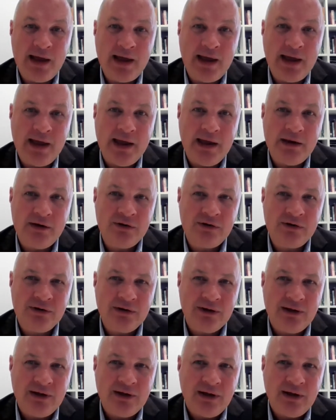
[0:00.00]
And
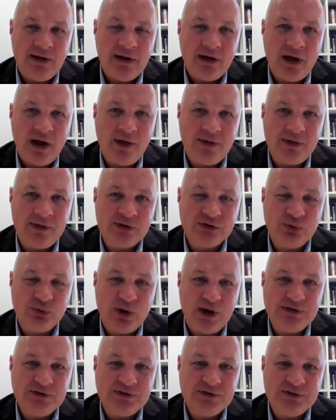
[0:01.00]
I think this
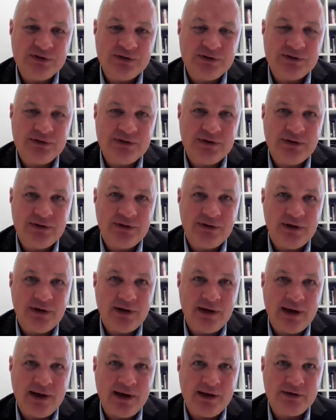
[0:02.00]
raises
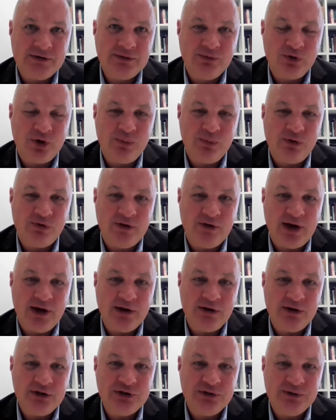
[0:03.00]
some very
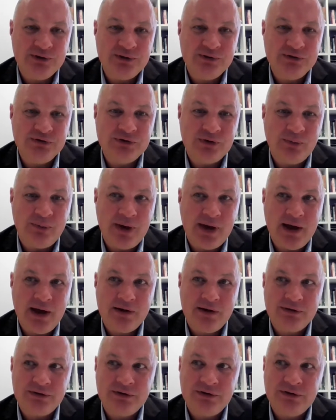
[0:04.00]
profound issues
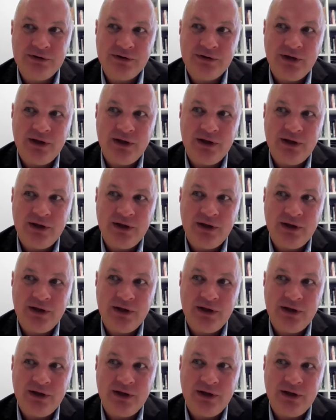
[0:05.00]
about